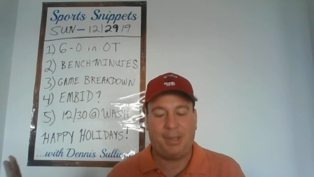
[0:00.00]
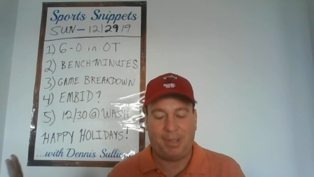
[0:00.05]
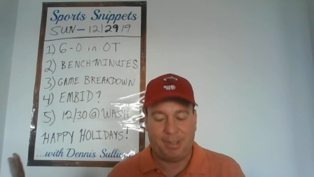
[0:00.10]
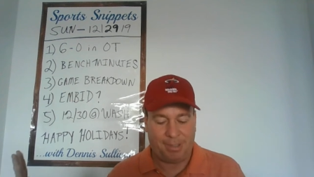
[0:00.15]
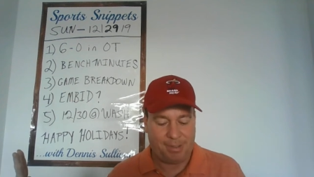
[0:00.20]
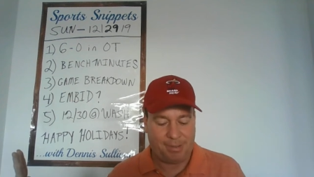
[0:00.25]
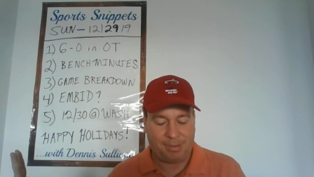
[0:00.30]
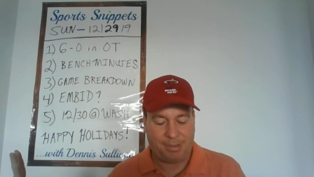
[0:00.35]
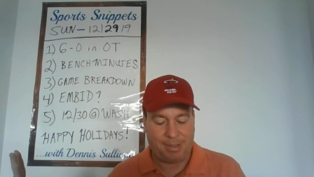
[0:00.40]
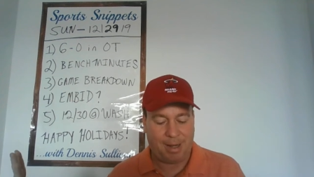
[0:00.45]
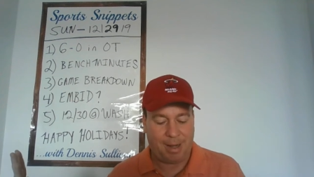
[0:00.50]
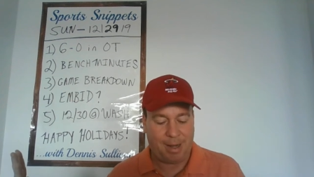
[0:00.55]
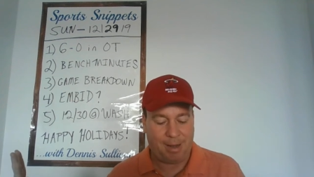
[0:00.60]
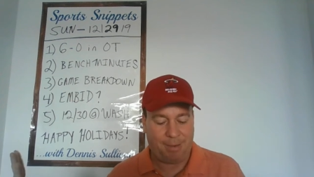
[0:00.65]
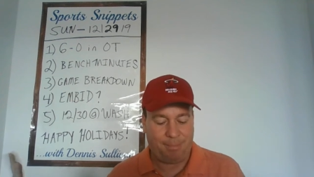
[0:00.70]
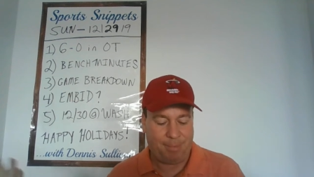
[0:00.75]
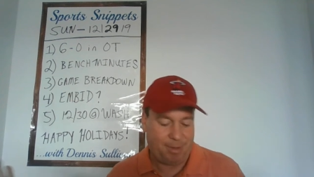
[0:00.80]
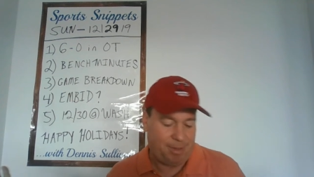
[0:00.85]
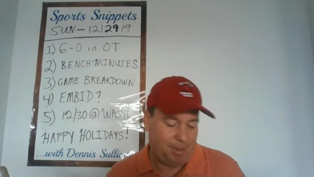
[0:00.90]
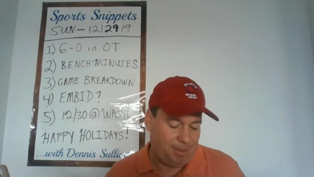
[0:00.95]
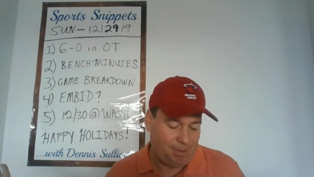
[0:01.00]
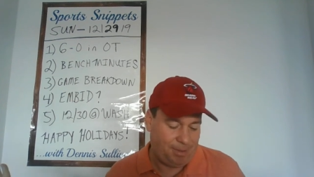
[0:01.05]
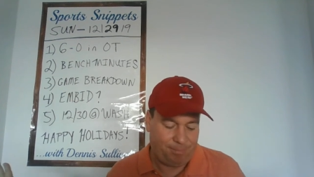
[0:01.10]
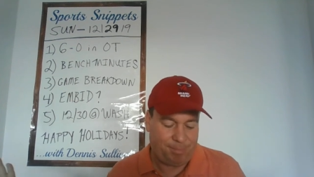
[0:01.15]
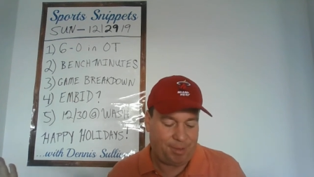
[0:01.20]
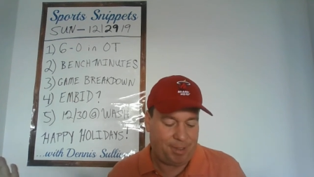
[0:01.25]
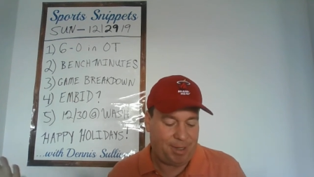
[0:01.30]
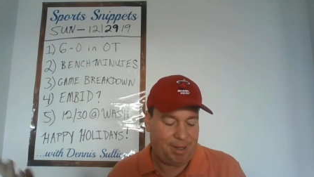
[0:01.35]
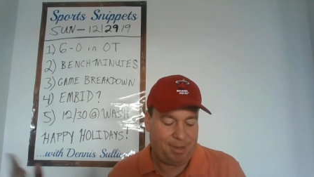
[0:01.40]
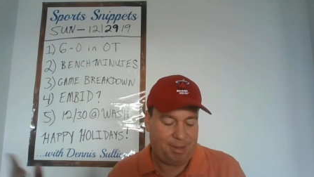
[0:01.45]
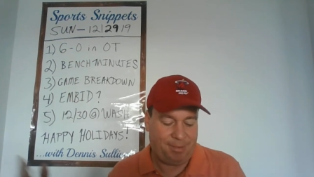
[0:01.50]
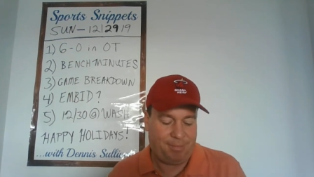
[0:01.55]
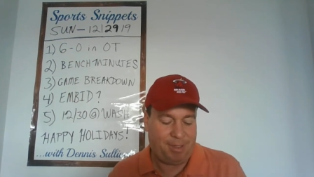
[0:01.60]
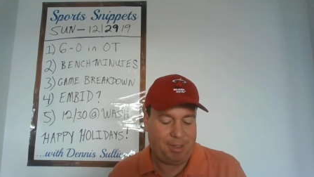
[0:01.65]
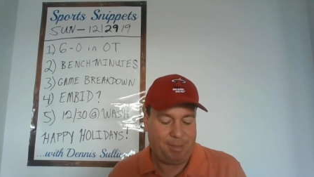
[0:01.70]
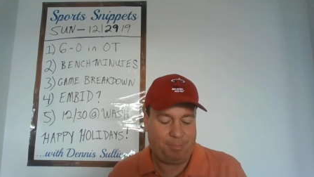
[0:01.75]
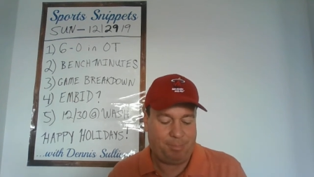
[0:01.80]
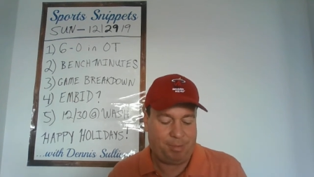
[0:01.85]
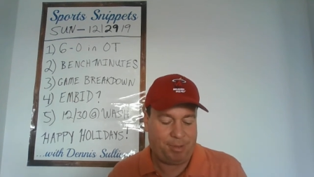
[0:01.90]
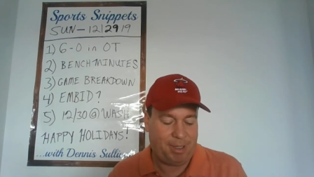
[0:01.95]
in this game, but he
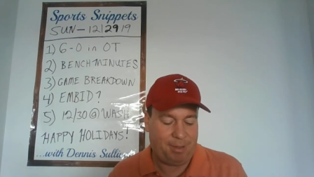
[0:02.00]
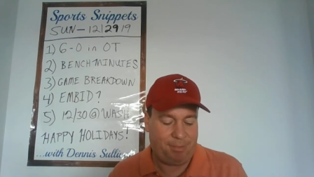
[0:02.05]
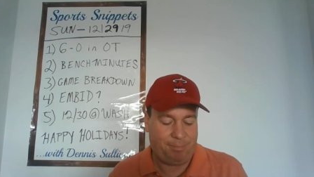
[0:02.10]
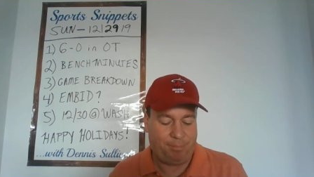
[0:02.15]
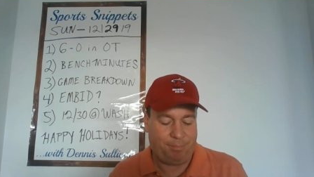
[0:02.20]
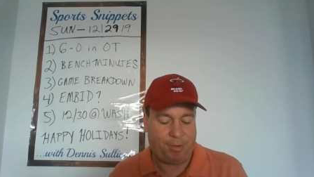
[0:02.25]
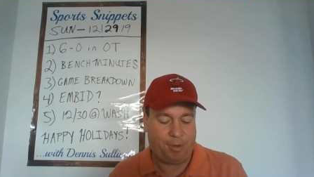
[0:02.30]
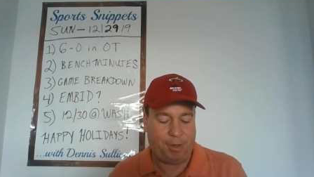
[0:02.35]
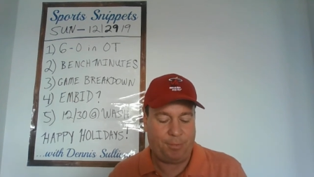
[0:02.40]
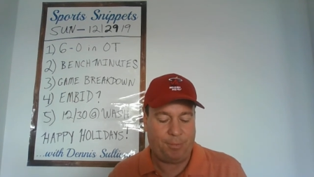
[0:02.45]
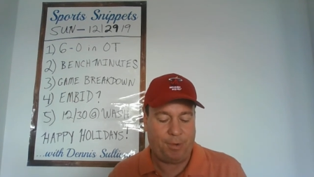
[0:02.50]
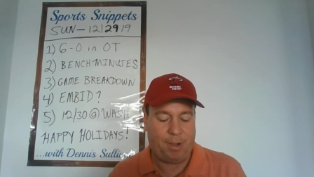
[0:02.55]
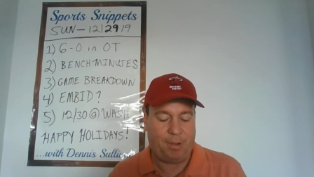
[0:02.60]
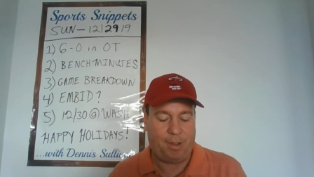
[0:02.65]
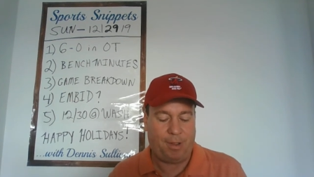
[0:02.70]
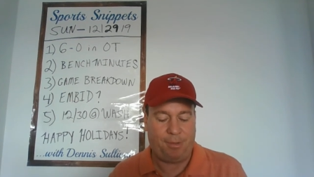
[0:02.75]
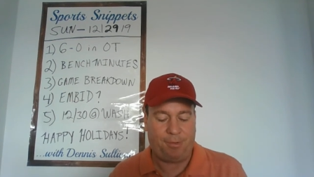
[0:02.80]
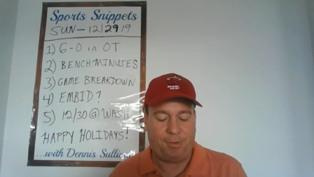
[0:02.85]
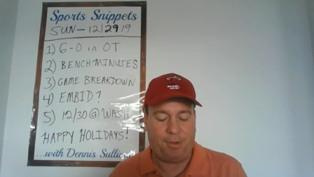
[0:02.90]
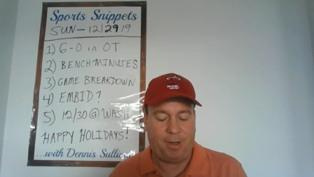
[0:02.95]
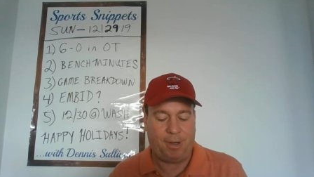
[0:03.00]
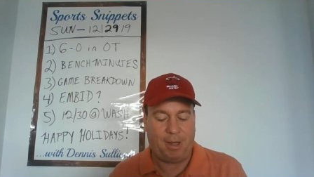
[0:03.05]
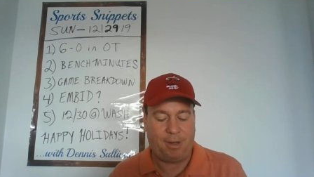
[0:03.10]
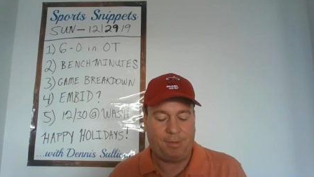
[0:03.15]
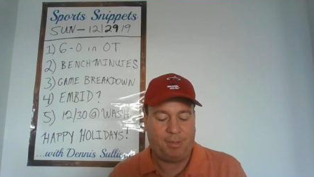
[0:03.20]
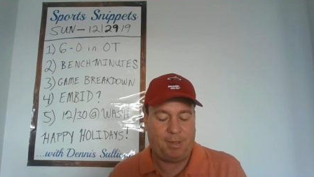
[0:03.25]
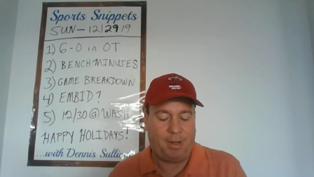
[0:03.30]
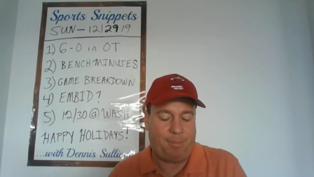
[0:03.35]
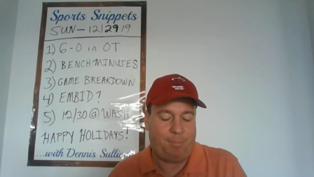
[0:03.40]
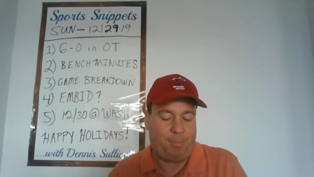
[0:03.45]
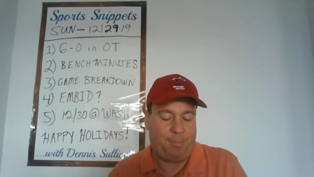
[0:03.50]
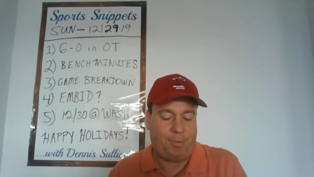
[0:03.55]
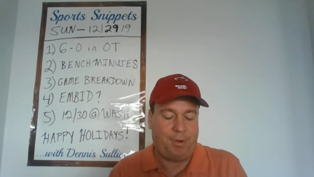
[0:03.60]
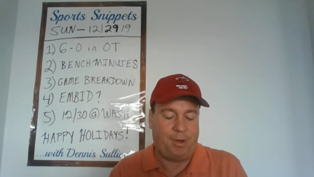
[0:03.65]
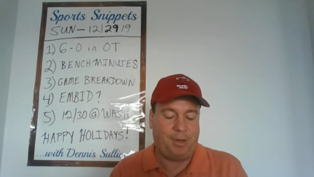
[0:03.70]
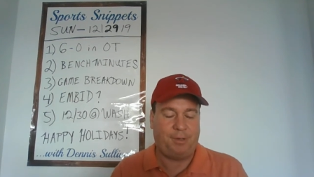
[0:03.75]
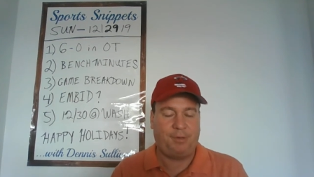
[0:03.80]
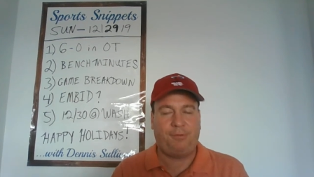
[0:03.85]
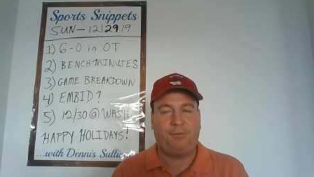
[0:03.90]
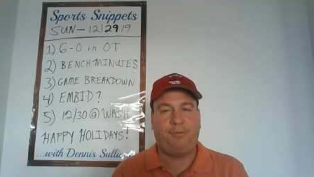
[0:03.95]
played pretty well. I thought he had 10
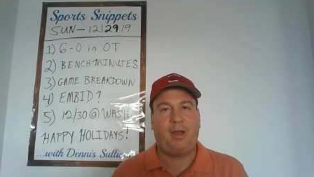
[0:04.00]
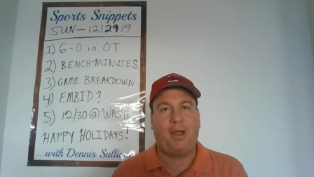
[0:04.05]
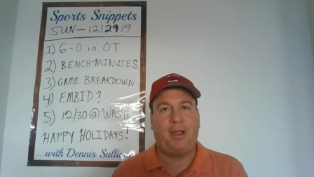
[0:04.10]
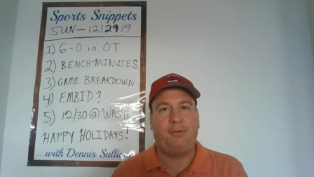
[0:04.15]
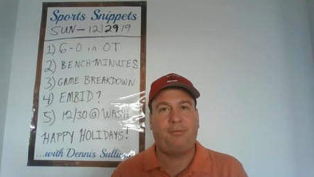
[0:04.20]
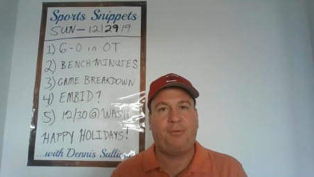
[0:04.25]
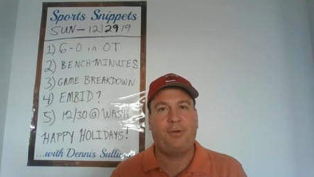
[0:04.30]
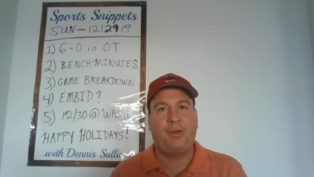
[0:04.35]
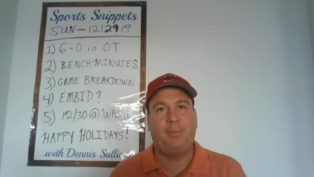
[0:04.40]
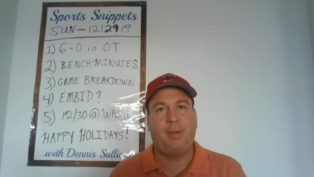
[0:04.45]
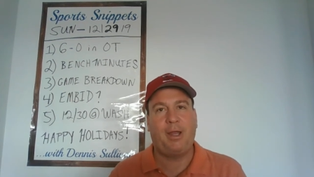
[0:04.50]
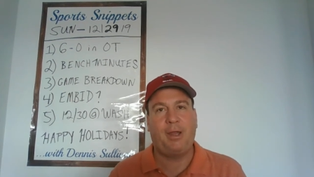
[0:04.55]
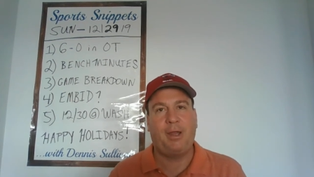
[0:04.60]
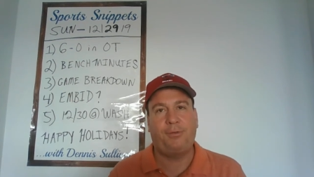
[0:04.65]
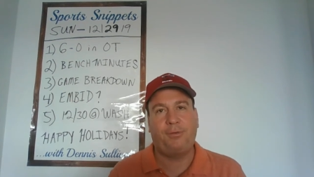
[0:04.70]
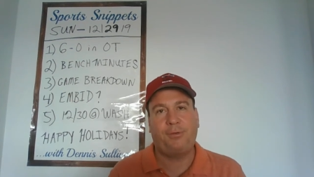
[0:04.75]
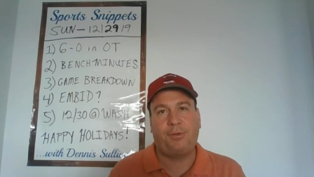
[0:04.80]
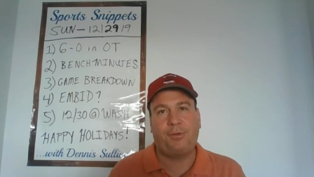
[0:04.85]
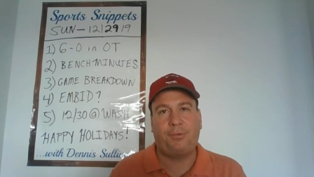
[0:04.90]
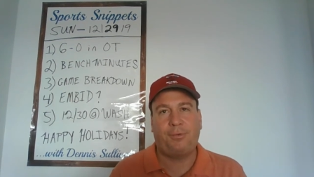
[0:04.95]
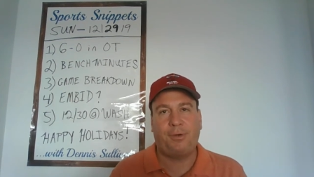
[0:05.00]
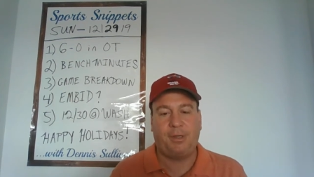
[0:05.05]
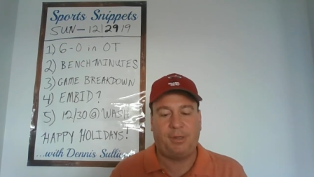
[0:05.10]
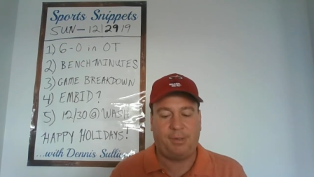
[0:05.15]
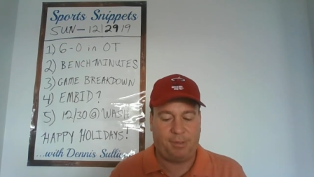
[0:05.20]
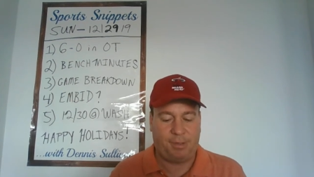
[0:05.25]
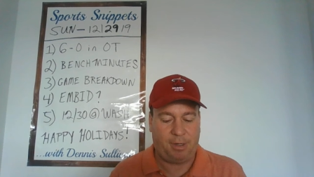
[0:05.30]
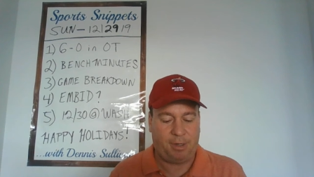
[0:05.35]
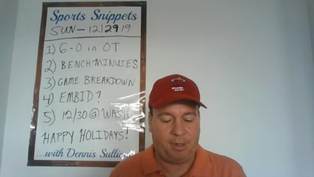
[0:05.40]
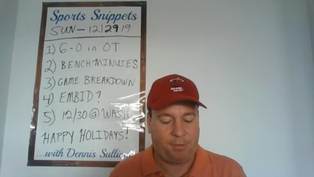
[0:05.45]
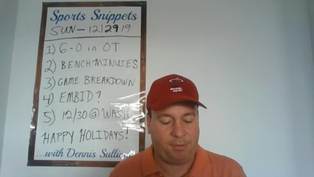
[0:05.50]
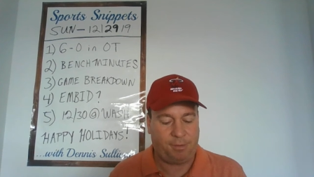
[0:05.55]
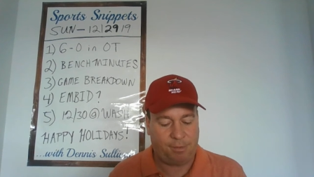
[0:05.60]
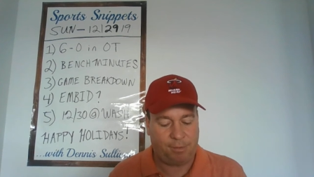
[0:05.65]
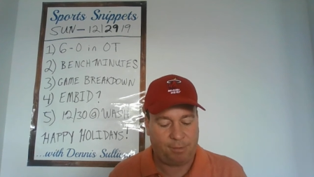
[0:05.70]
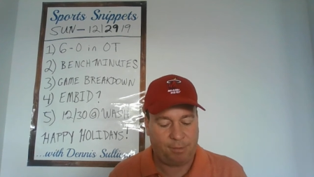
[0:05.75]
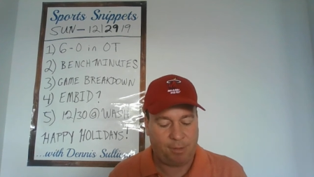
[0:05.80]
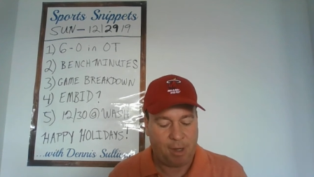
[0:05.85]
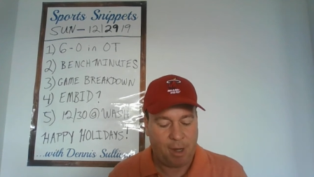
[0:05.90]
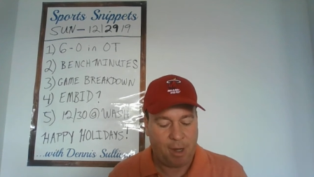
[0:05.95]
points, 5 rebounds, 3
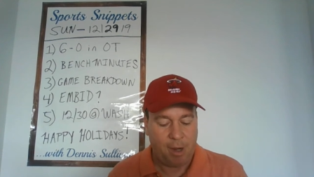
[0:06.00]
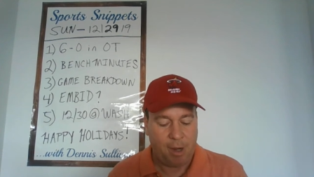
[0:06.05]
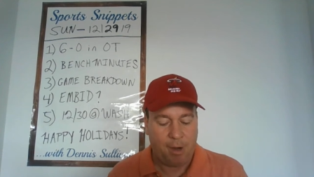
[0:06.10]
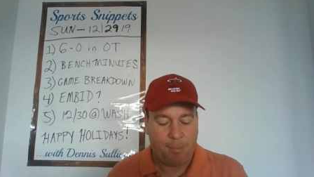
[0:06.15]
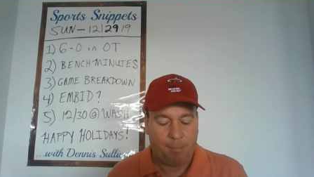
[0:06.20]
assists.